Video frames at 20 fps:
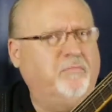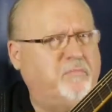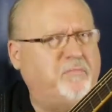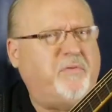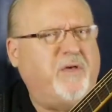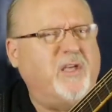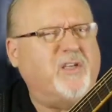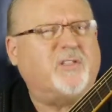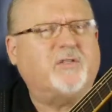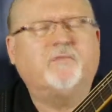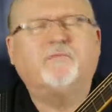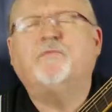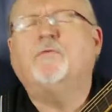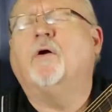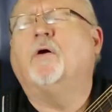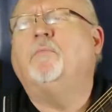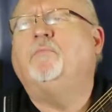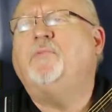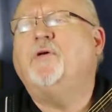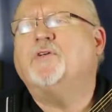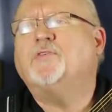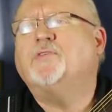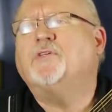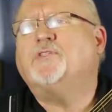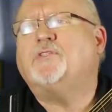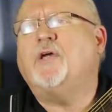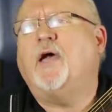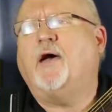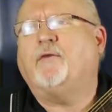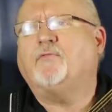piece of
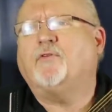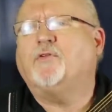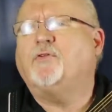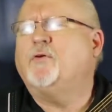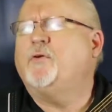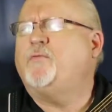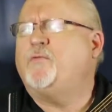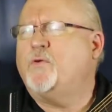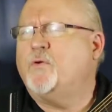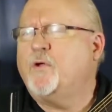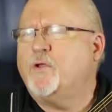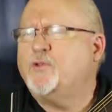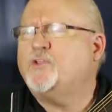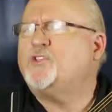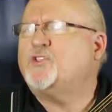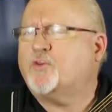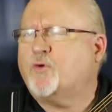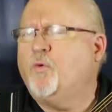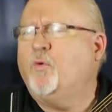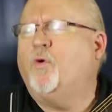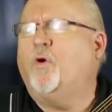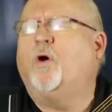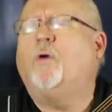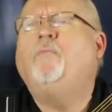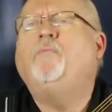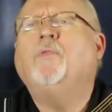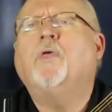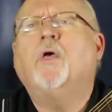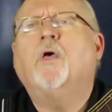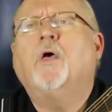business you have to do if you're in
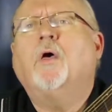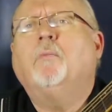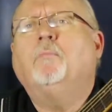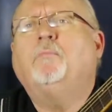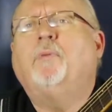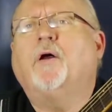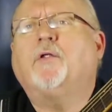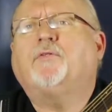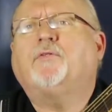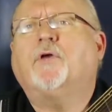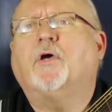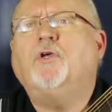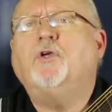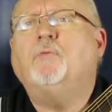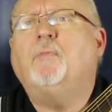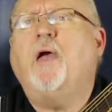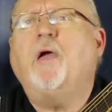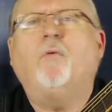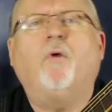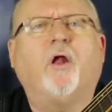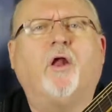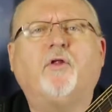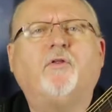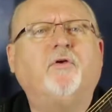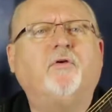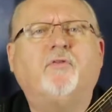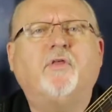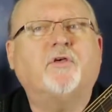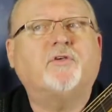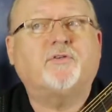school, but you may want to
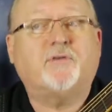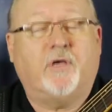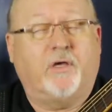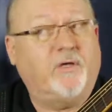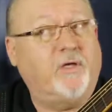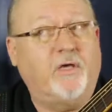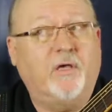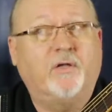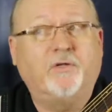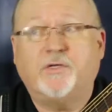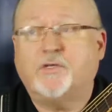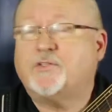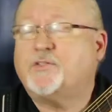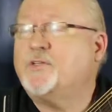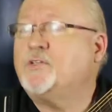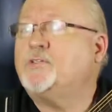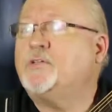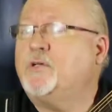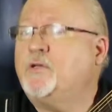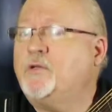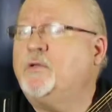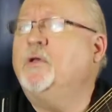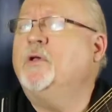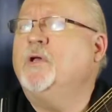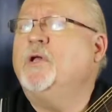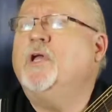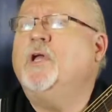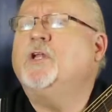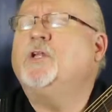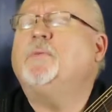do this again just as an
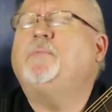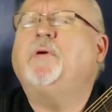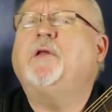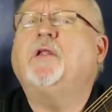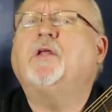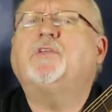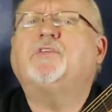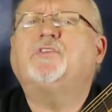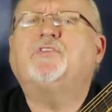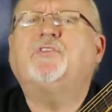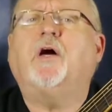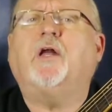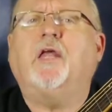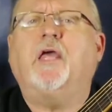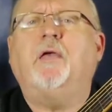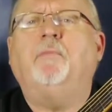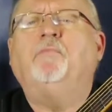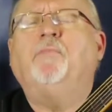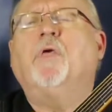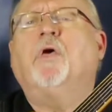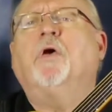independent study.